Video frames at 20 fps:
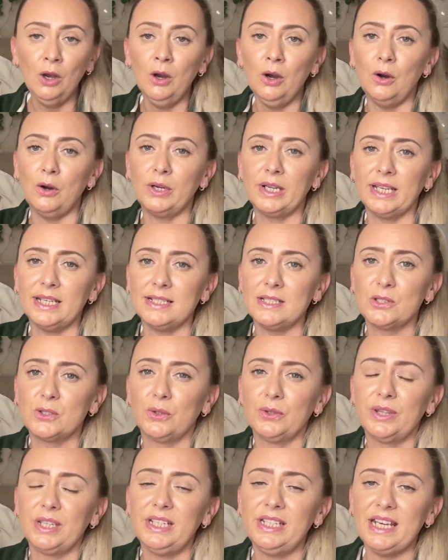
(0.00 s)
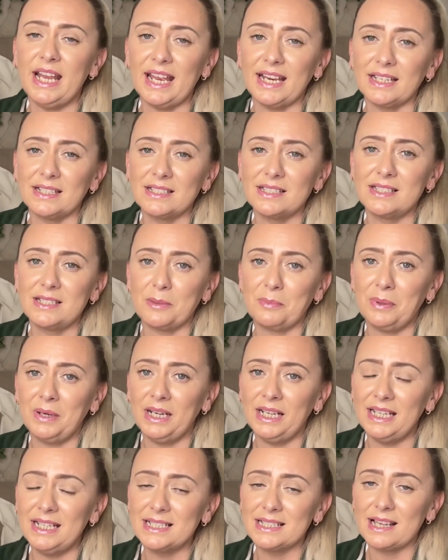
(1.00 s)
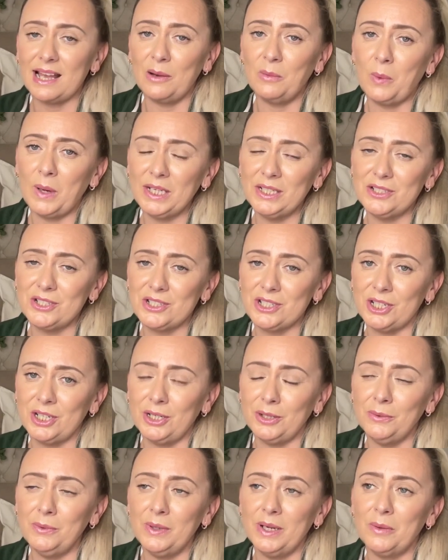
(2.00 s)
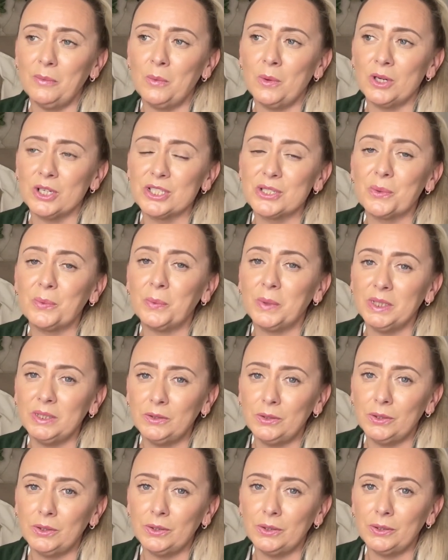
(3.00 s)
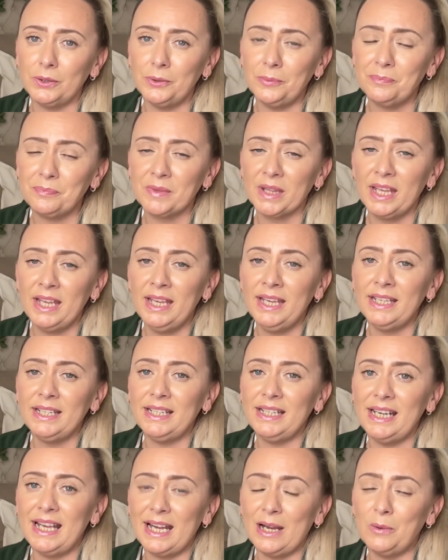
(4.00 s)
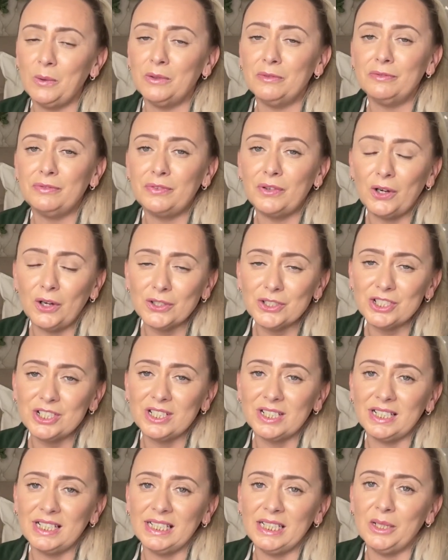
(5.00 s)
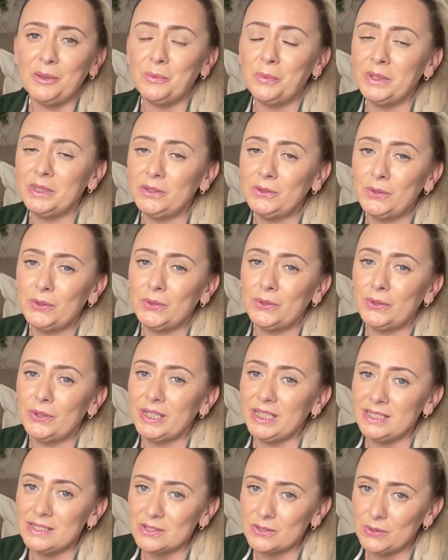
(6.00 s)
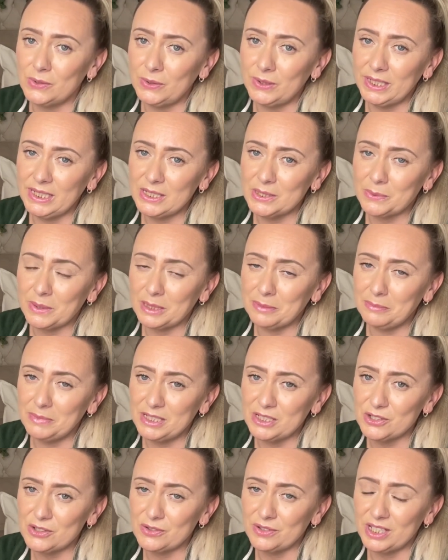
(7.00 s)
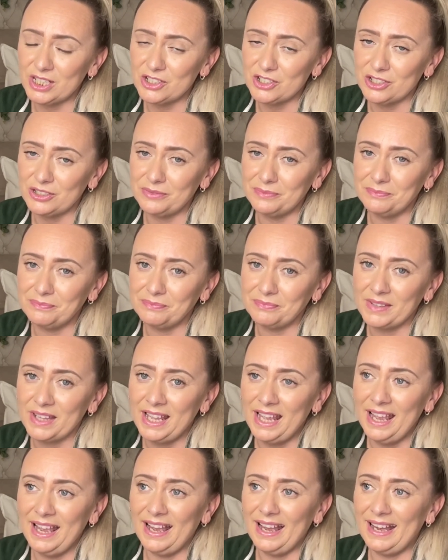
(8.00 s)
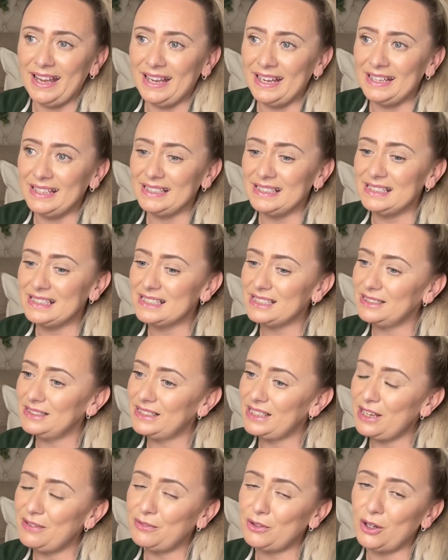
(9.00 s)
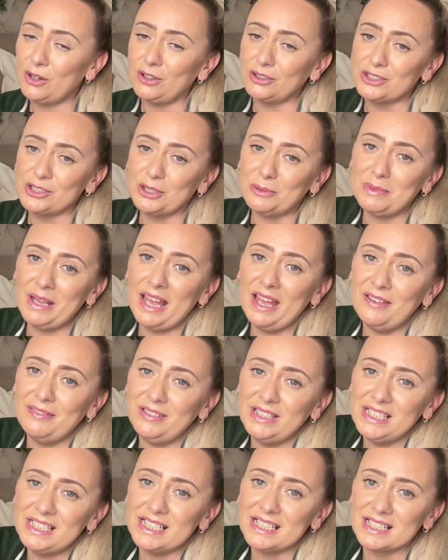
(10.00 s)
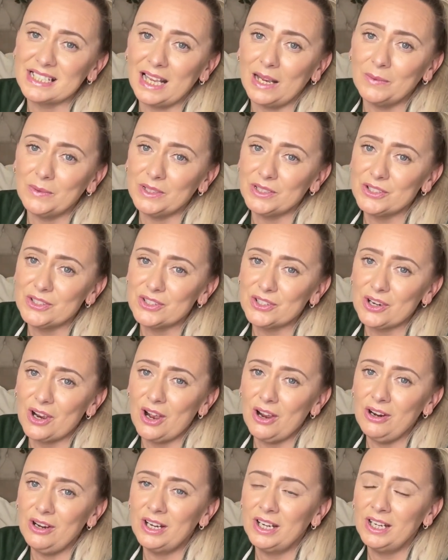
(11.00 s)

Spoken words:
Okay, so the next place that I went to was Wilko. Now, unfortunately, Wilko is going into administration and they've got some heavily discounted stock.